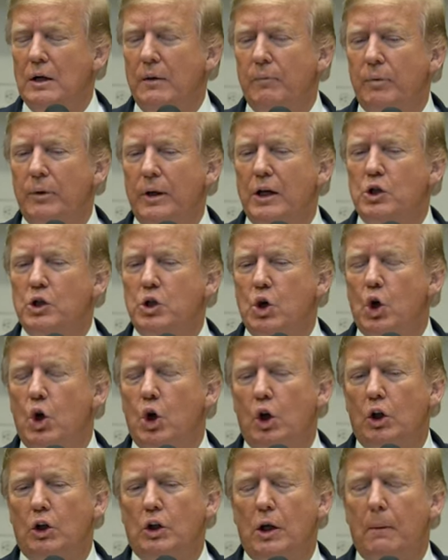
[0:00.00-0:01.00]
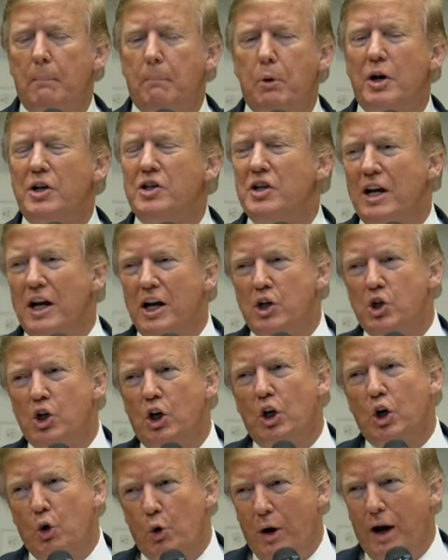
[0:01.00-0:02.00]
It's called presidential
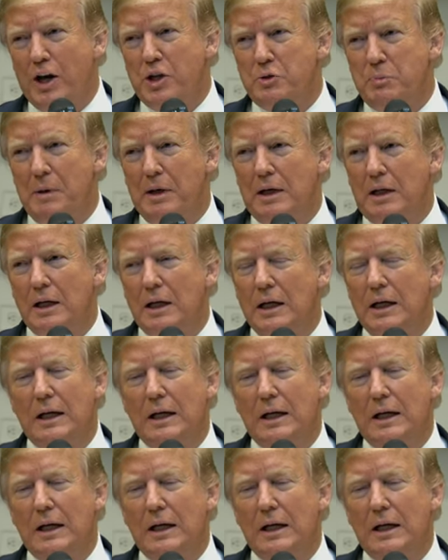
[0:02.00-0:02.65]
harassment,